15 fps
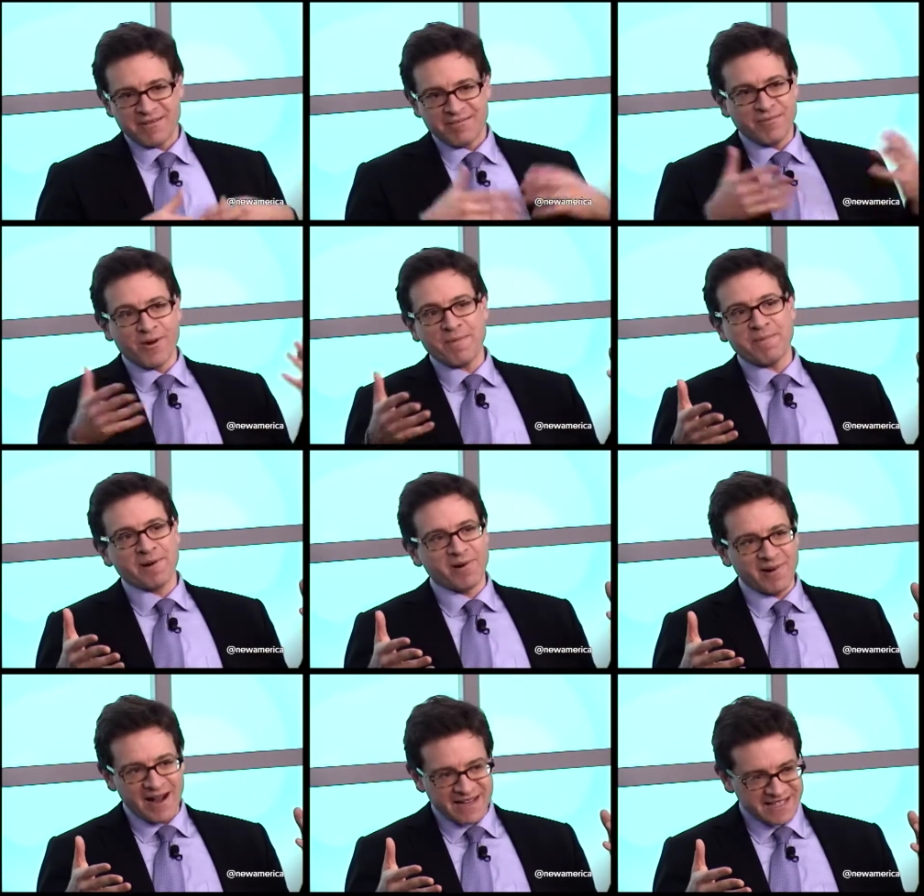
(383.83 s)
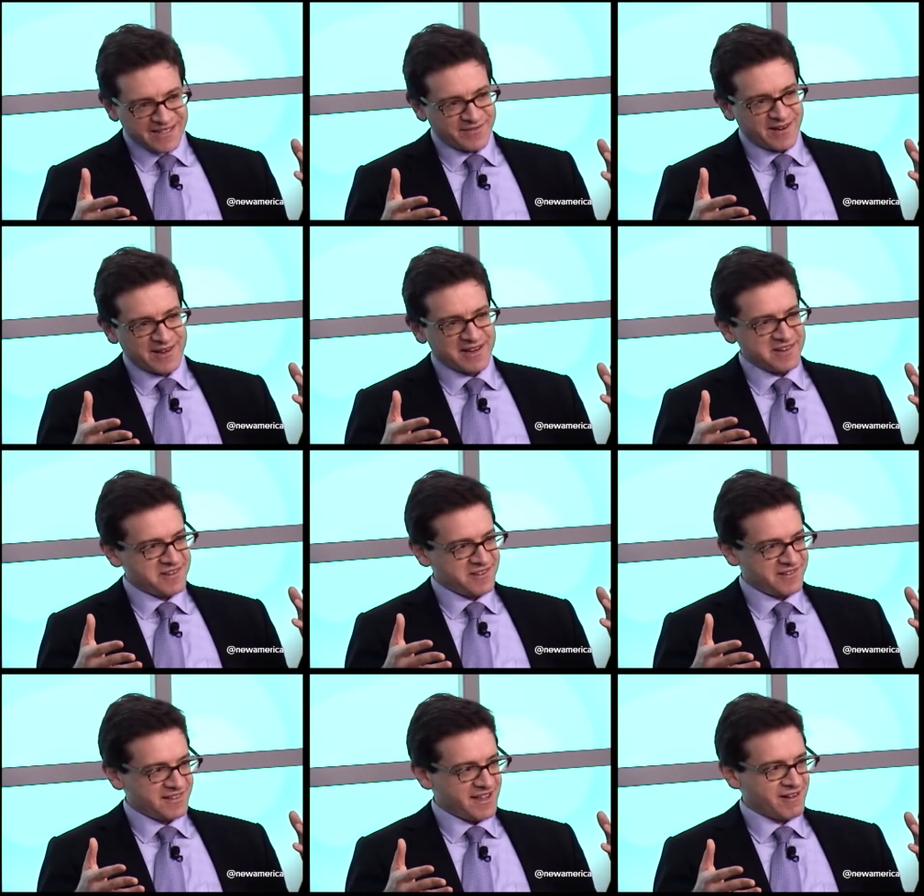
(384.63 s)
more progressive on
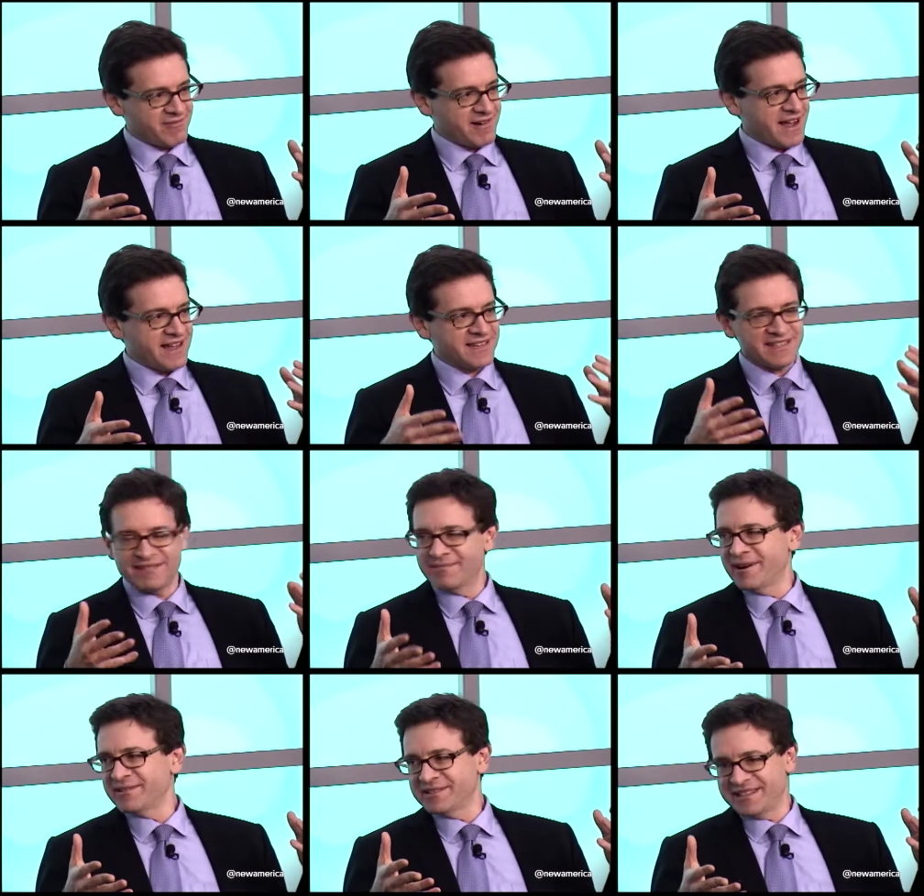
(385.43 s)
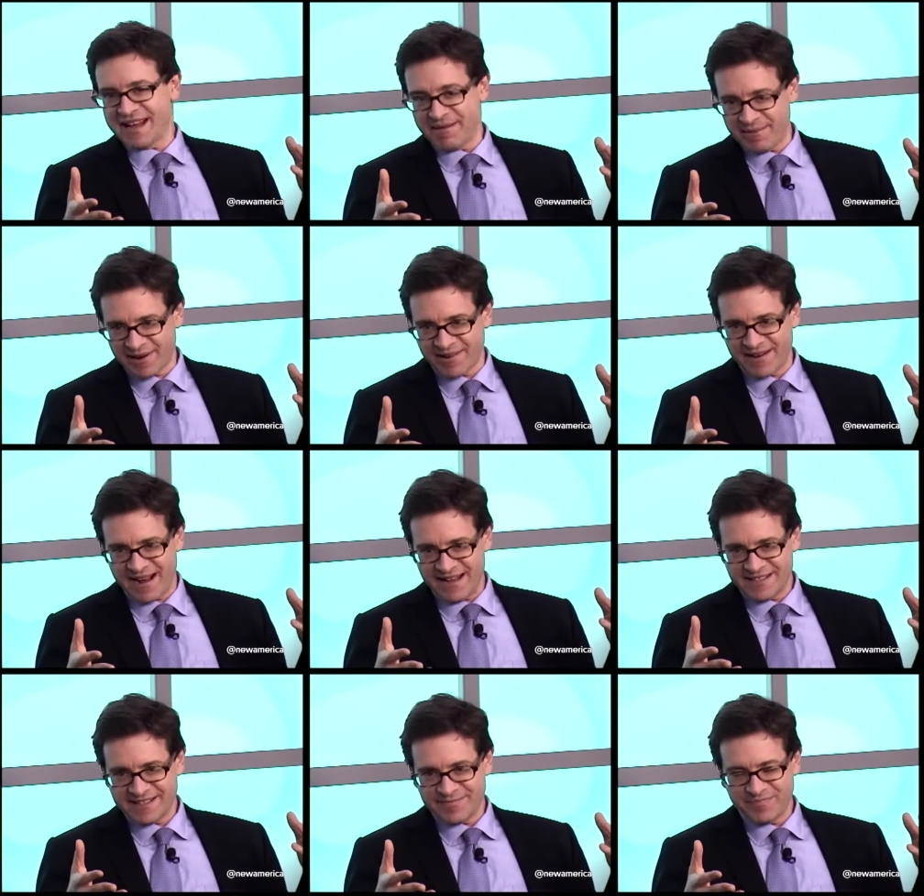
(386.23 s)
issues like race than most
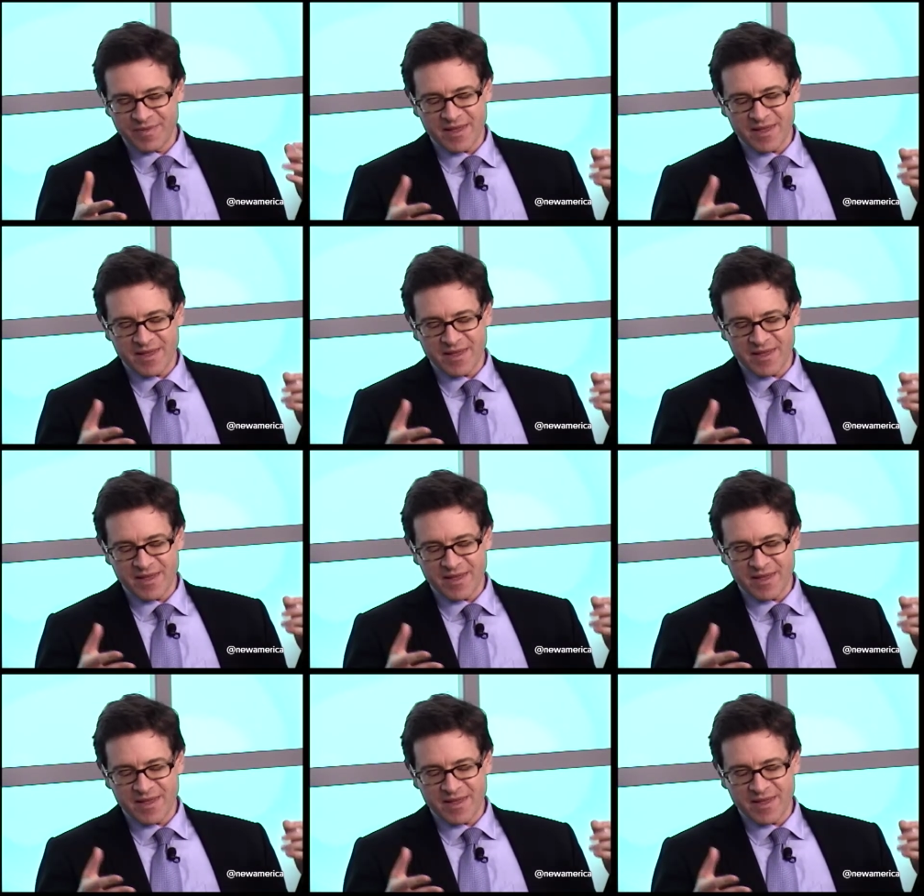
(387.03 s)
Democrats.